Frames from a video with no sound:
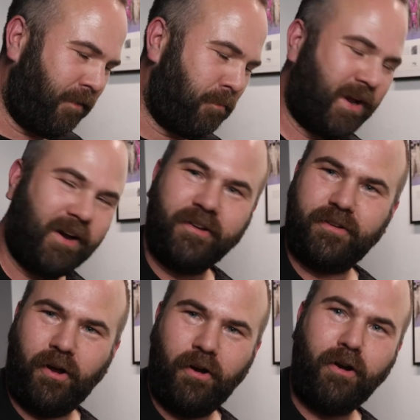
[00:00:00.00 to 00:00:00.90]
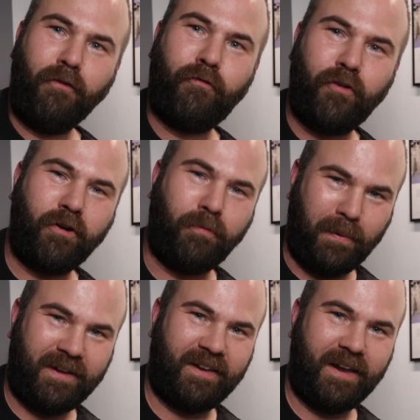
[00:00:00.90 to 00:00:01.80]
because her first
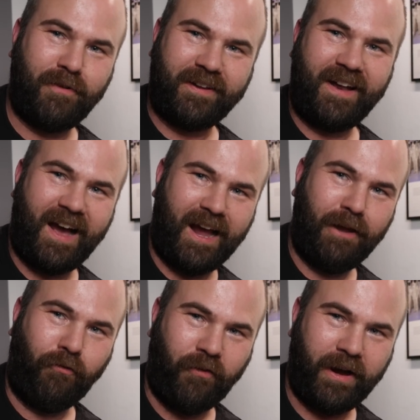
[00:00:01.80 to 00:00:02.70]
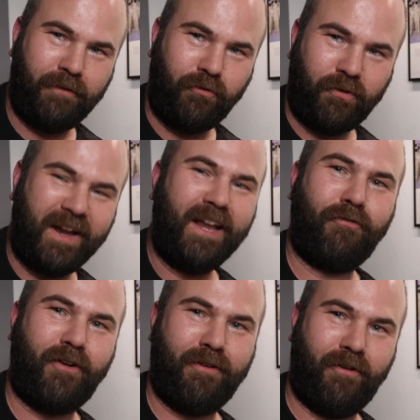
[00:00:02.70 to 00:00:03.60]
P C was an i five
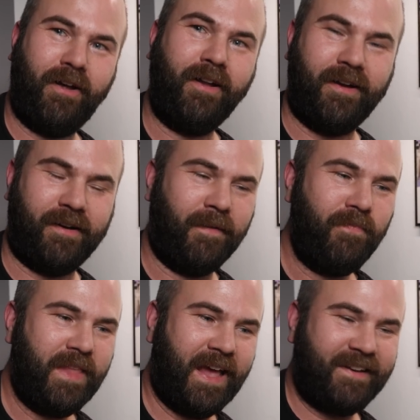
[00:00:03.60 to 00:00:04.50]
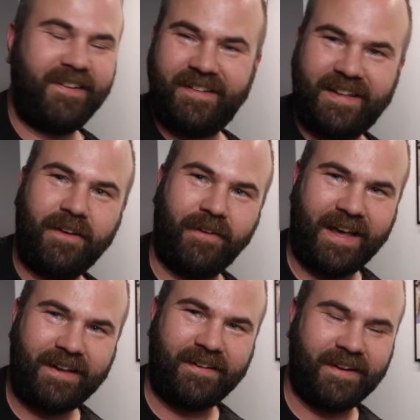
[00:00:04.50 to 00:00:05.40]
twenty-five hundred and she still
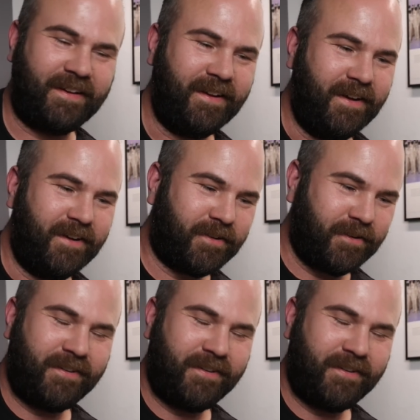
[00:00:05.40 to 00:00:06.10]
has it, so